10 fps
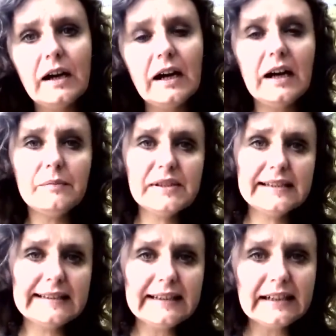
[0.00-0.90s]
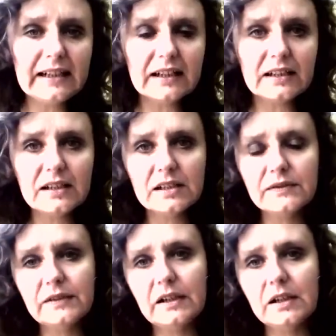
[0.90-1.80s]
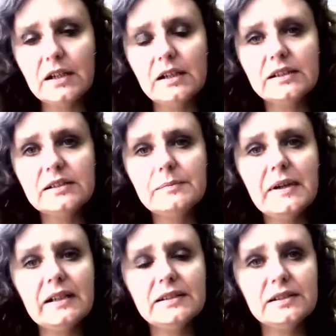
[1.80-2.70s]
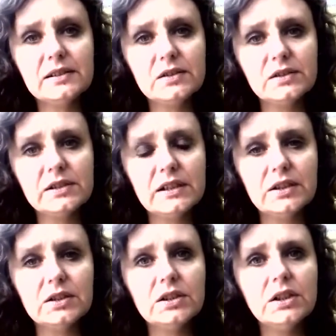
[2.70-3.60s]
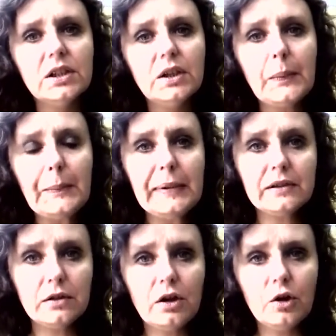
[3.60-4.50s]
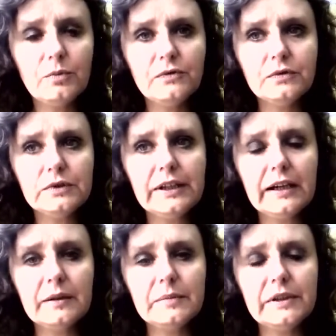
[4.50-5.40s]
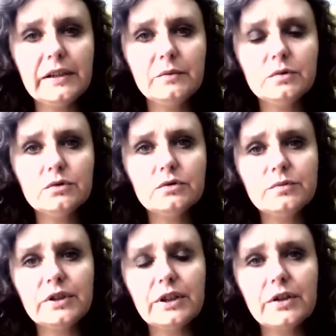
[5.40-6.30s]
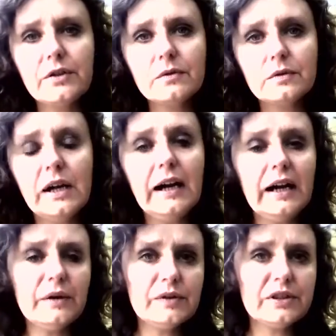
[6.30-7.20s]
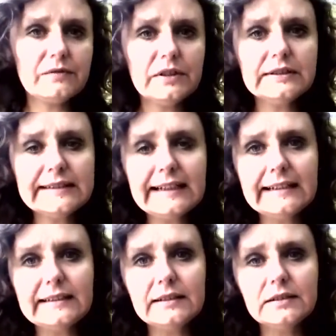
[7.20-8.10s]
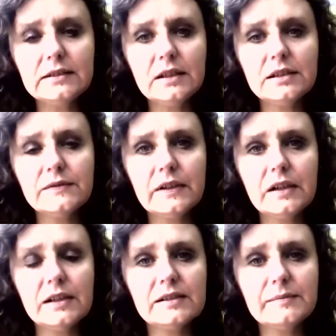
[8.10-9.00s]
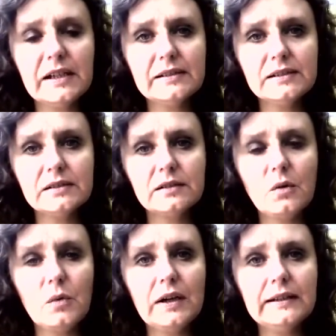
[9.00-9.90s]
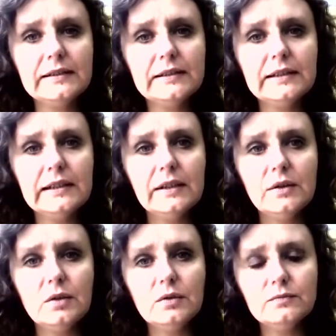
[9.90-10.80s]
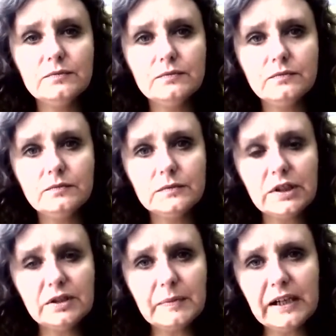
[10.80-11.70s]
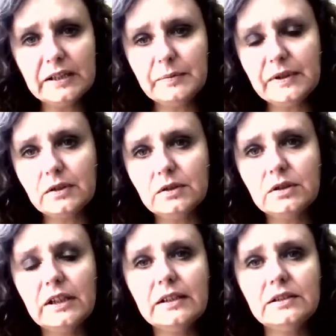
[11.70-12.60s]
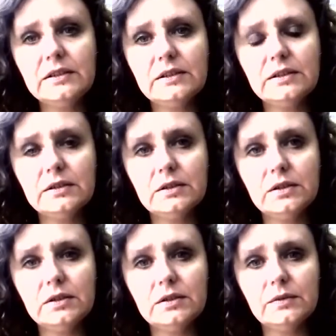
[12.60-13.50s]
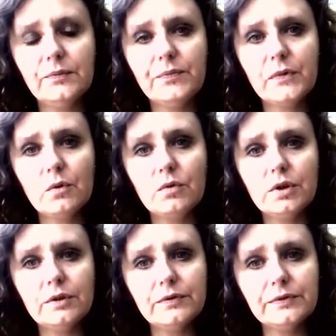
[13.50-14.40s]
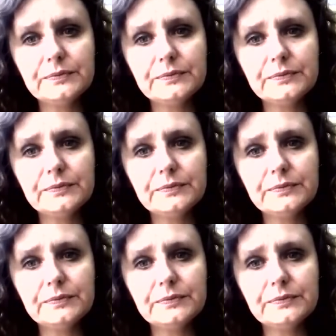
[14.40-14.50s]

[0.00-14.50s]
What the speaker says: I'm stuck as far as math is concerned, but hopefully I'll be able to break through. I was a real talent as far as math went. It might be connected with